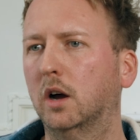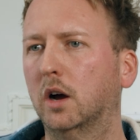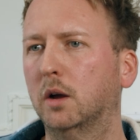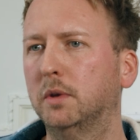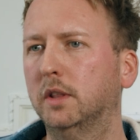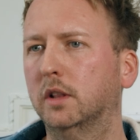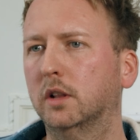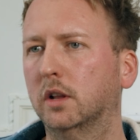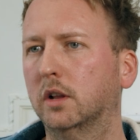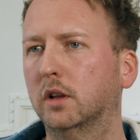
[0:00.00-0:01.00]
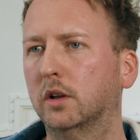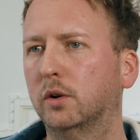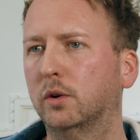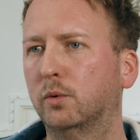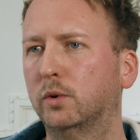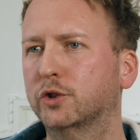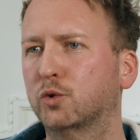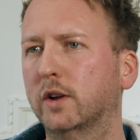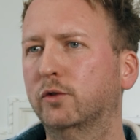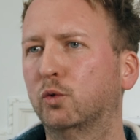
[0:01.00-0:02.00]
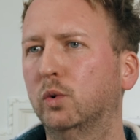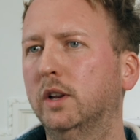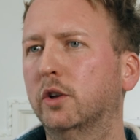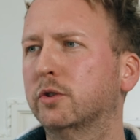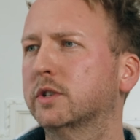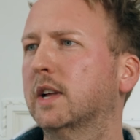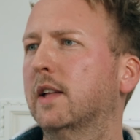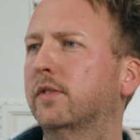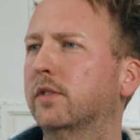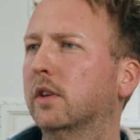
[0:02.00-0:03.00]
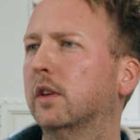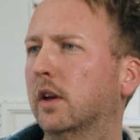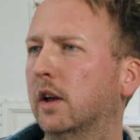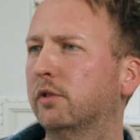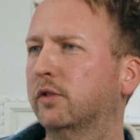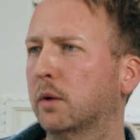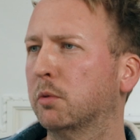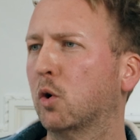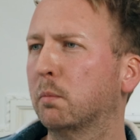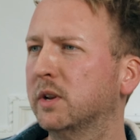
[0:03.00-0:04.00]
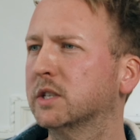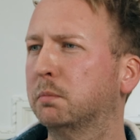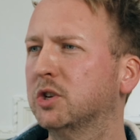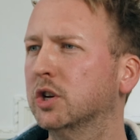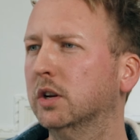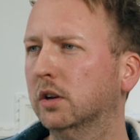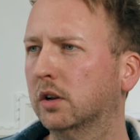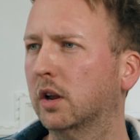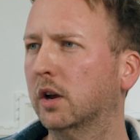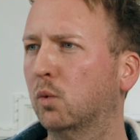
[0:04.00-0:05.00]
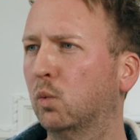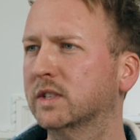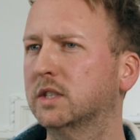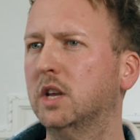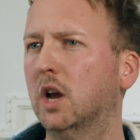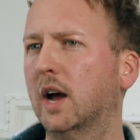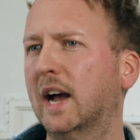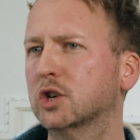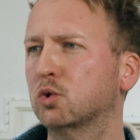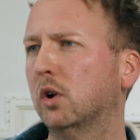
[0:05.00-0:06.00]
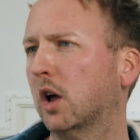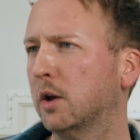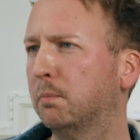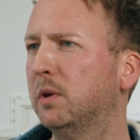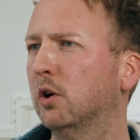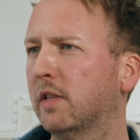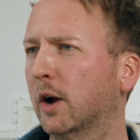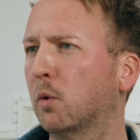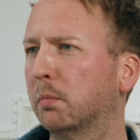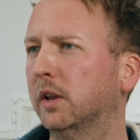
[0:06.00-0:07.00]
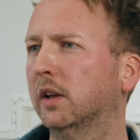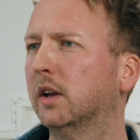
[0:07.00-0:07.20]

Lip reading: I mean, we're trying to really understand every time a company is pitching, like what's the actual IP of that company?